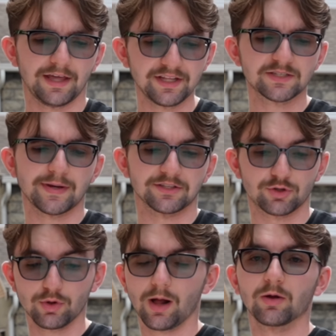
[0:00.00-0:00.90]
I then spent
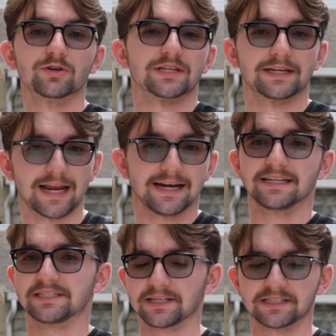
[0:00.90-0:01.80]

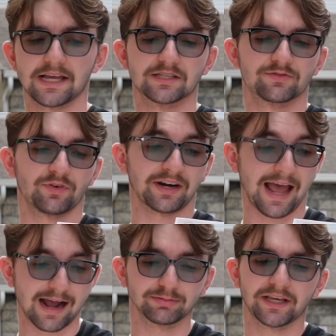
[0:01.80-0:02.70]
$2.96 for an
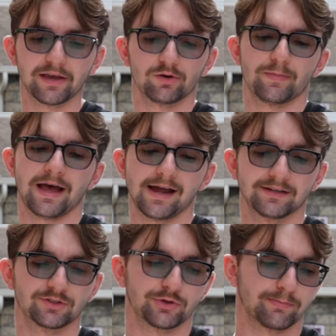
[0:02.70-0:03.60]
applicator
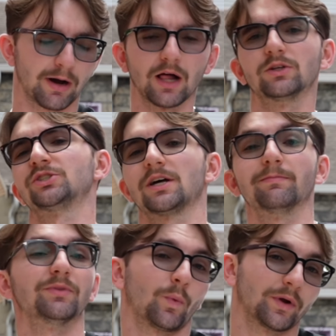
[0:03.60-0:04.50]
pad to polish up the